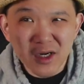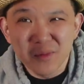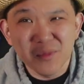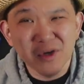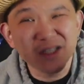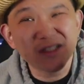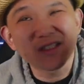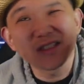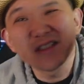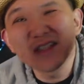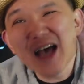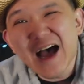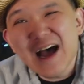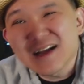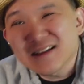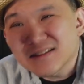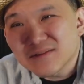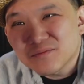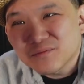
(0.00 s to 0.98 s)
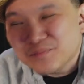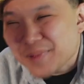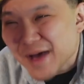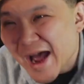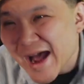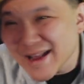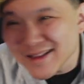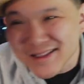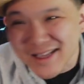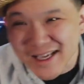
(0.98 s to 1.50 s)
But it's not
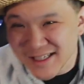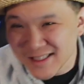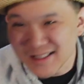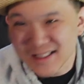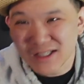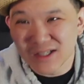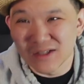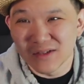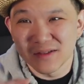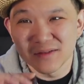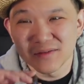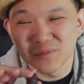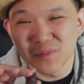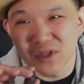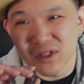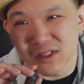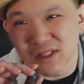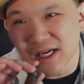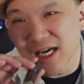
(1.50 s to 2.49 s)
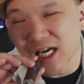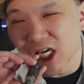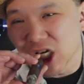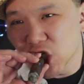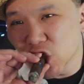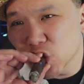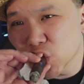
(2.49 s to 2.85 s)
bad tasting, per se.